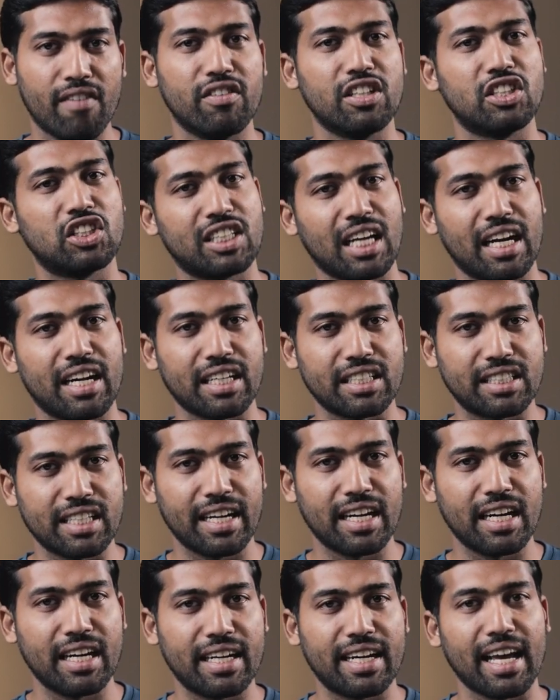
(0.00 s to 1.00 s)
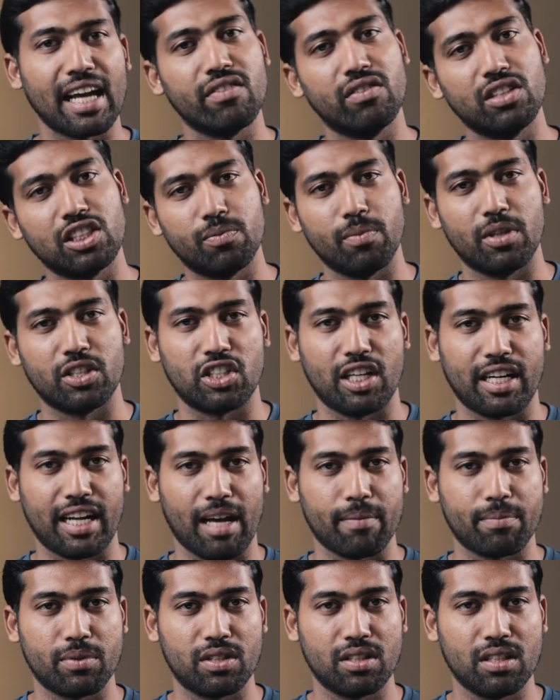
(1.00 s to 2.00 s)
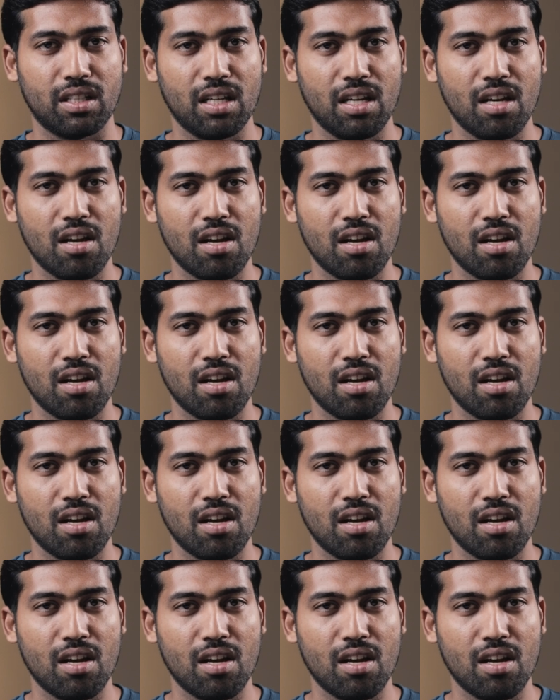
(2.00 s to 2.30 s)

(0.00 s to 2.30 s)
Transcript: which can reside in diverse merchant apps.